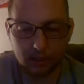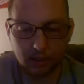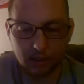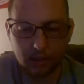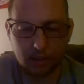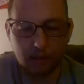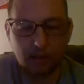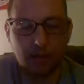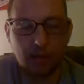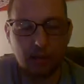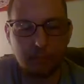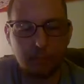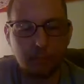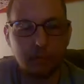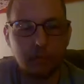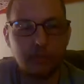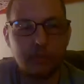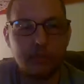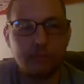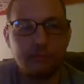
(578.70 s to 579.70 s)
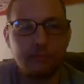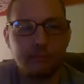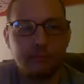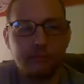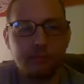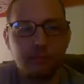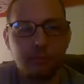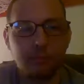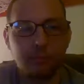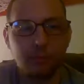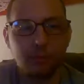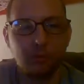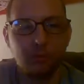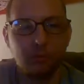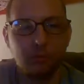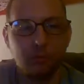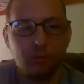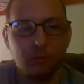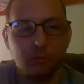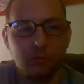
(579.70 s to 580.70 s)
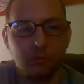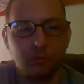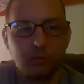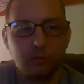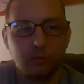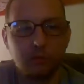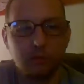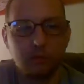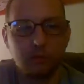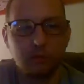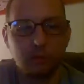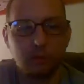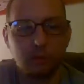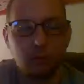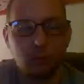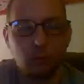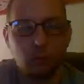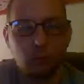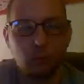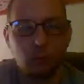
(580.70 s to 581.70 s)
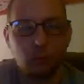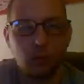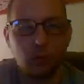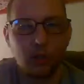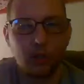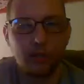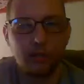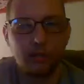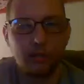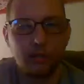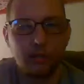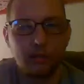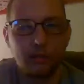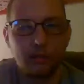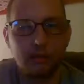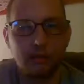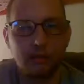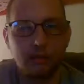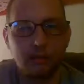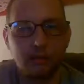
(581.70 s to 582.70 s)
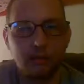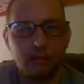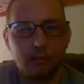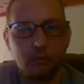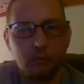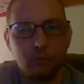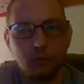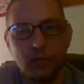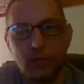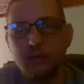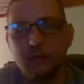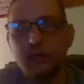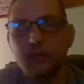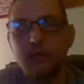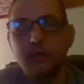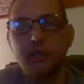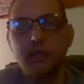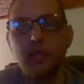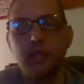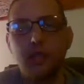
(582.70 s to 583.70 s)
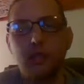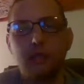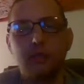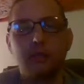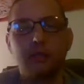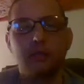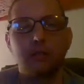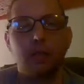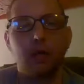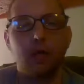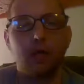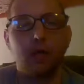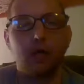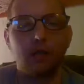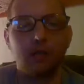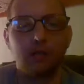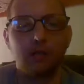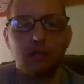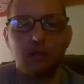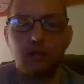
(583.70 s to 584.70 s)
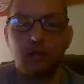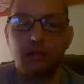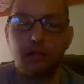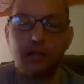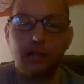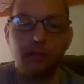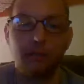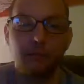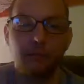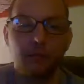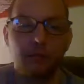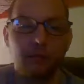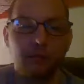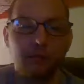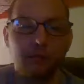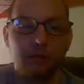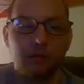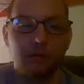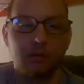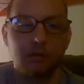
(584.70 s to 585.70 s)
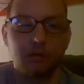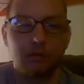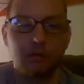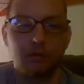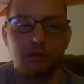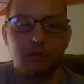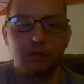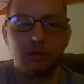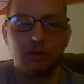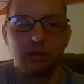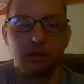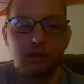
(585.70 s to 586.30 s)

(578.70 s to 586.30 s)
I believe if the Blues win, we'll have to see how this third game goes because it's